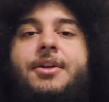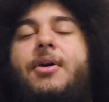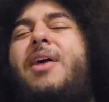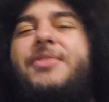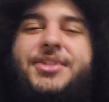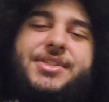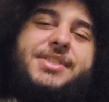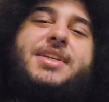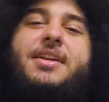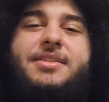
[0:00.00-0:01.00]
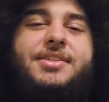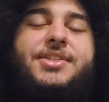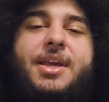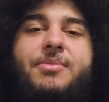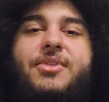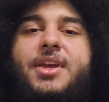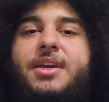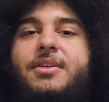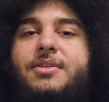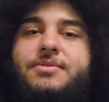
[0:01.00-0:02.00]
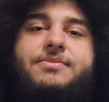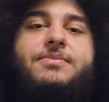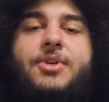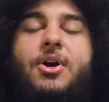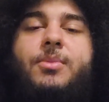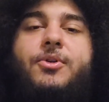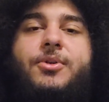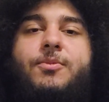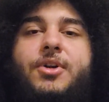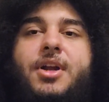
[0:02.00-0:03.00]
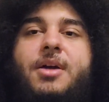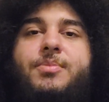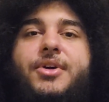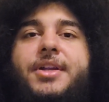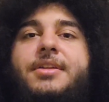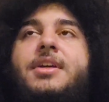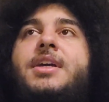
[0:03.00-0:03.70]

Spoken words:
Obviously it's kind of the same thing of cardboard and whatnot, but